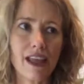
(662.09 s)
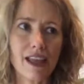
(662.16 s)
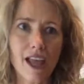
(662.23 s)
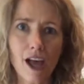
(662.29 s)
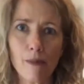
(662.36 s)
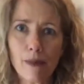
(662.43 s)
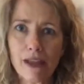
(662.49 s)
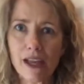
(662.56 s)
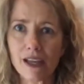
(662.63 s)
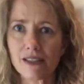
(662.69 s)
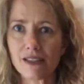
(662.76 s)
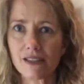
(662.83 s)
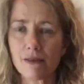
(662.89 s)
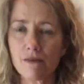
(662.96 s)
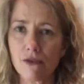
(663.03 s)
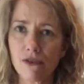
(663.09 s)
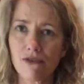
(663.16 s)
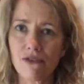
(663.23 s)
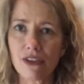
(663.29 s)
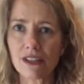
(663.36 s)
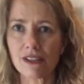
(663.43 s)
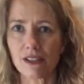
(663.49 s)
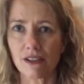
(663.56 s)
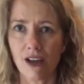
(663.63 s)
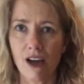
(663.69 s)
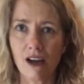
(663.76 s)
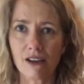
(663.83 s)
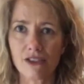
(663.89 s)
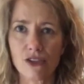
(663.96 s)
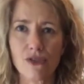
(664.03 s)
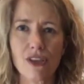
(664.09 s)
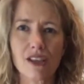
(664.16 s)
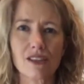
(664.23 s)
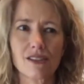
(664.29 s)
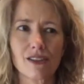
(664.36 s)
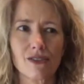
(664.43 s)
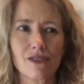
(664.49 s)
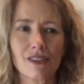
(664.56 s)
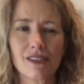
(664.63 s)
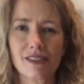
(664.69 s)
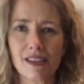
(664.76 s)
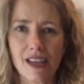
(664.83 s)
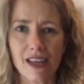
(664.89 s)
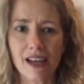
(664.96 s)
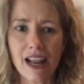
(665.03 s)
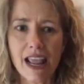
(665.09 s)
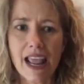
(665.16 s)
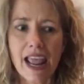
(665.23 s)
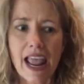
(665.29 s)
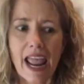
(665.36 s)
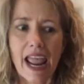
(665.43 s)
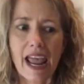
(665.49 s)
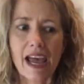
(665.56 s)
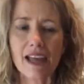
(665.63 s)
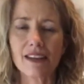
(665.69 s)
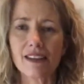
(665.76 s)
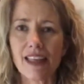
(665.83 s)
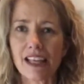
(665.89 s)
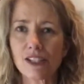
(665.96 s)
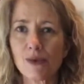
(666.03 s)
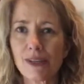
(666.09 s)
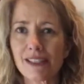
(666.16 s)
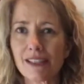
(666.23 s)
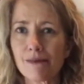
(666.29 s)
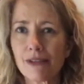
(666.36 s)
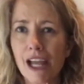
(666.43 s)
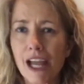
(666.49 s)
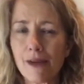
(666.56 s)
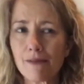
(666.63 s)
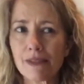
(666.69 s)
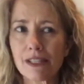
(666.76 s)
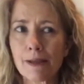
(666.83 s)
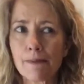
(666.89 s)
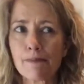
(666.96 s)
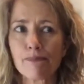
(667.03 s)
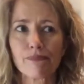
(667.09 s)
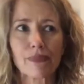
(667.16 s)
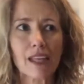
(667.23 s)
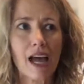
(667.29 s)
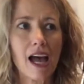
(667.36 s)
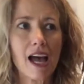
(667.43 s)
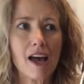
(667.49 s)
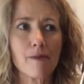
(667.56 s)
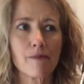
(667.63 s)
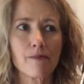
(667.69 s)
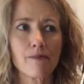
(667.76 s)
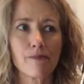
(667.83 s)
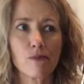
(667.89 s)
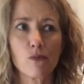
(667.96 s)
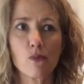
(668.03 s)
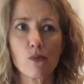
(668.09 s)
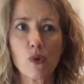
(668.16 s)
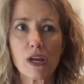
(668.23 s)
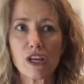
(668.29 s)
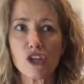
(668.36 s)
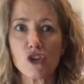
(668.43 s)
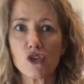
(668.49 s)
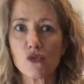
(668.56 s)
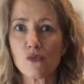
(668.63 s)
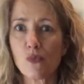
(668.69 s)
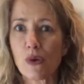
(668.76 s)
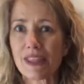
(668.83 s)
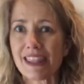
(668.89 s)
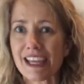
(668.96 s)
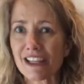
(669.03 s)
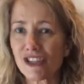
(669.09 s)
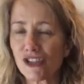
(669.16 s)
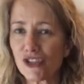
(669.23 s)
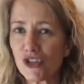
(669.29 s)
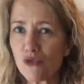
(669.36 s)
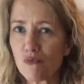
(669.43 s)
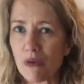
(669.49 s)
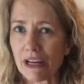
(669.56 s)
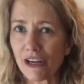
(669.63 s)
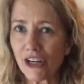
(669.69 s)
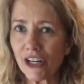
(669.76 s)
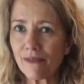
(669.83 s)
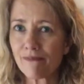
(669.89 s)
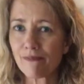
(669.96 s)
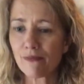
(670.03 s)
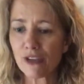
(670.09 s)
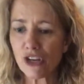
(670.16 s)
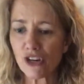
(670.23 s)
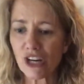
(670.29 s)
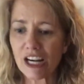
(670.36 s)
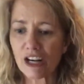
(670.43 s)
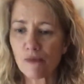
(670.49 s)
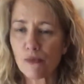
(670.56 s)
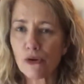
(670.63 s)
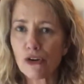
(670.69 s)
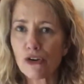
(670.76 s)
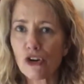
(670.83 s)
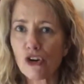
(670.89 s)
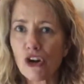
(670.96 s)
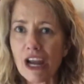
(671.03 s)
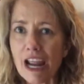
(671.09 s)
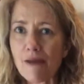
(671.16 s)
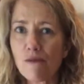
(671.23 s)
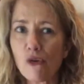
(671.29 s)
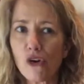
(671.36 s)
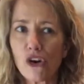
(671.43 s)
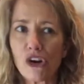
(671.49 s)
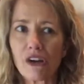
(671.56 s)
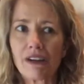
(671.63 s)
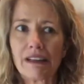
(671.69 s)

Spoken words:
helping us to move things along so things don't sit. And that's why sometimes when things are too bitter, you're going to create more,